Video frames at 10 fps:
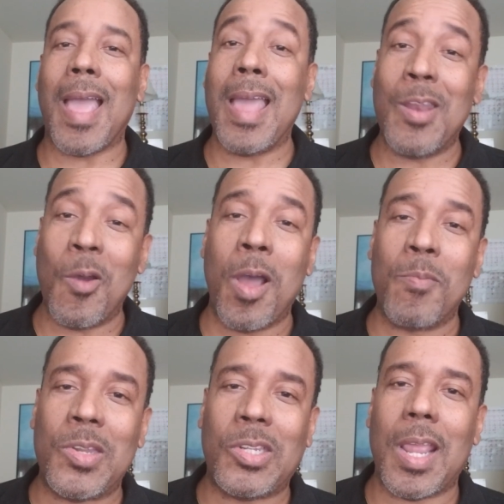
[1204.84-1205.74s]
I know
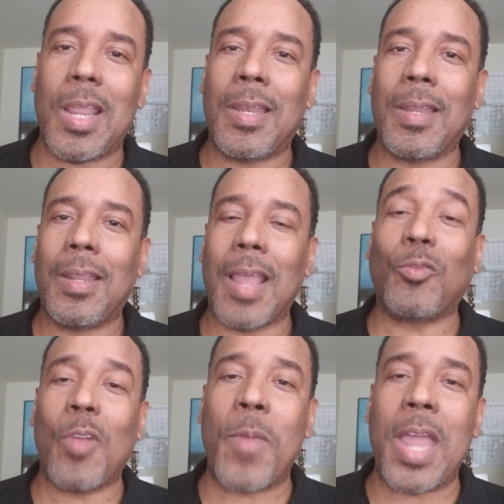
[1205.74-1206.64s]
I'm the shit.
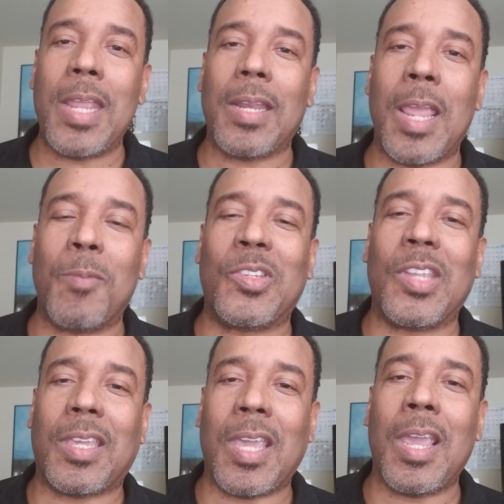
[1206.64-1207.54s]
That's why my nickname is
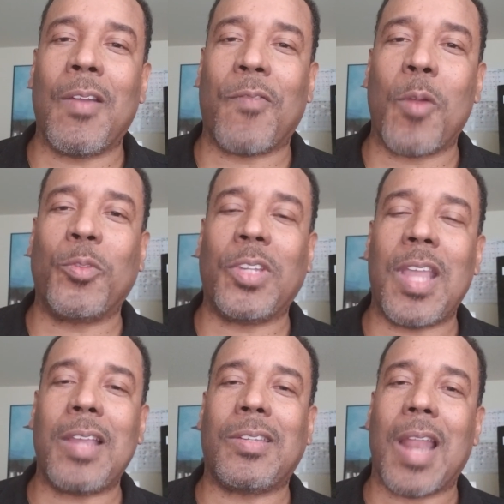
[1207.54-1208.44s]
the king of verbal
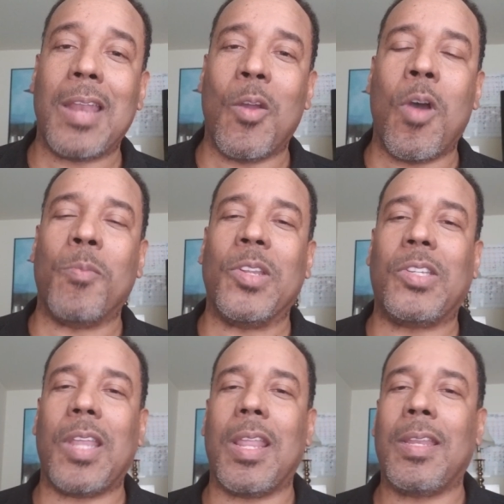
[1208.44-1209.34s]
seduction. I know I'm the
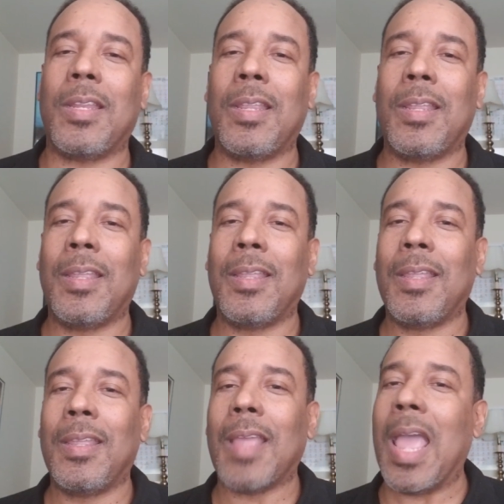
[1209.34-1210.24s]
shit.
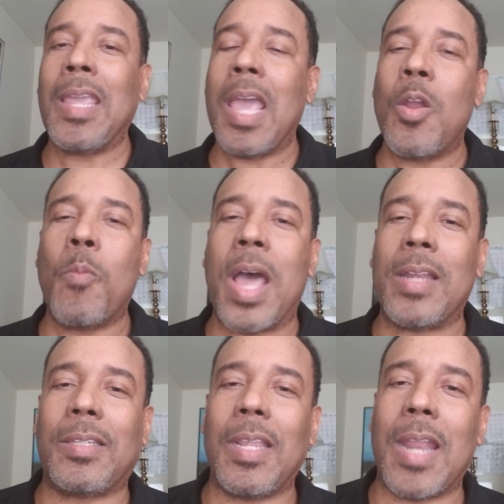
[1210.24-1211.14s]
I ain't got no
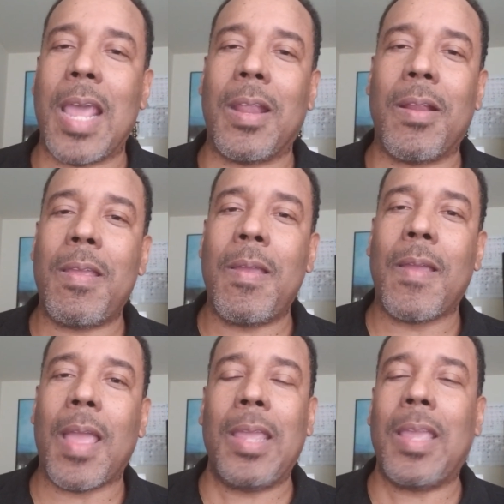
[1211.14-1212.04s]
modesty in that area.
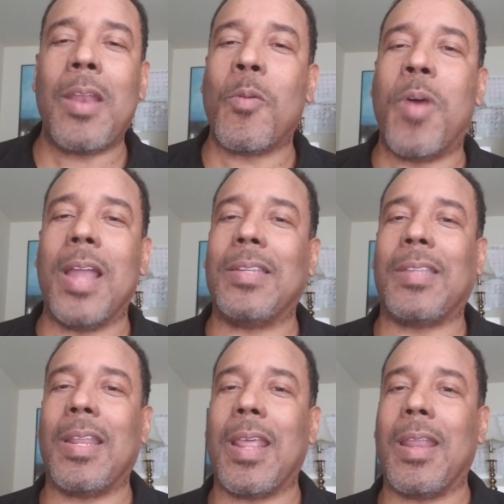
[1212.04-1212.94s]
I ain't got no
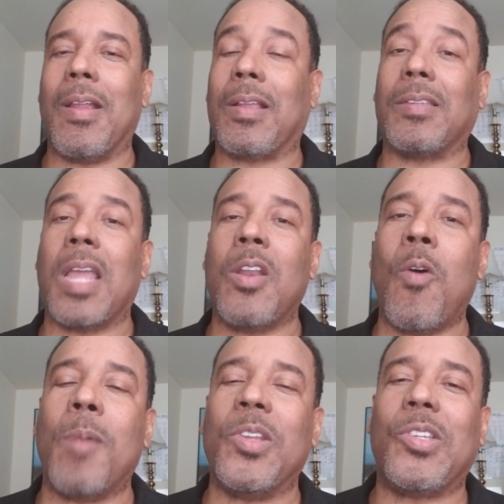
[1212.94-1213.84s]
modesty in that area because I
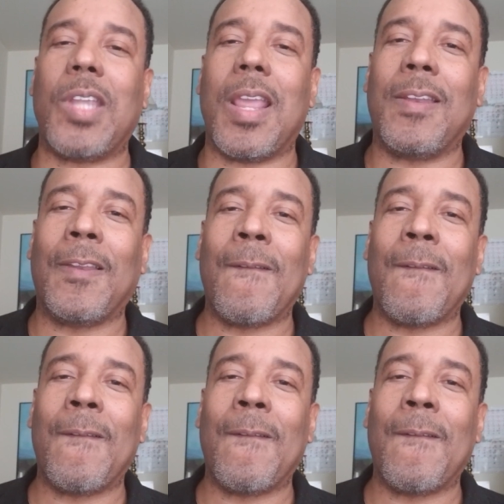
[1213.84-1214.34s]
know I'm the shit.